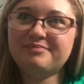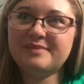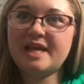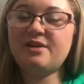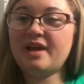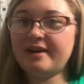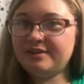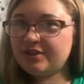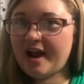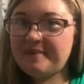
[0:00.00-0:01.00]
don't know how to
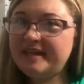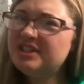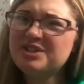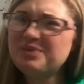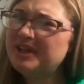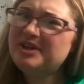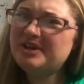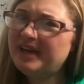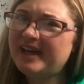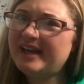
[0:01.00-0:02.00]
describe it. It's just really
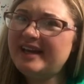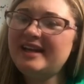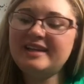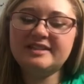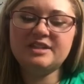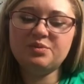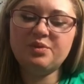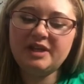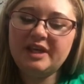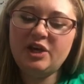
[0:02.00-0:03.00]
good. It is. It's
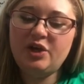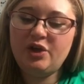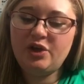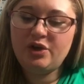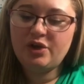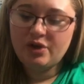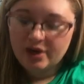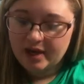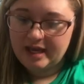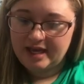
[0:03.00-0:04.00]
really
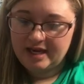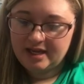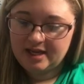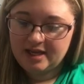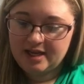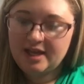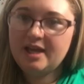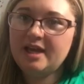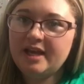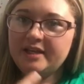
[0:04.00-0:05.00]
good.
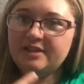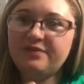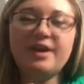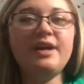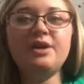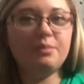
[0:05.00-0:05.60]
It's a very good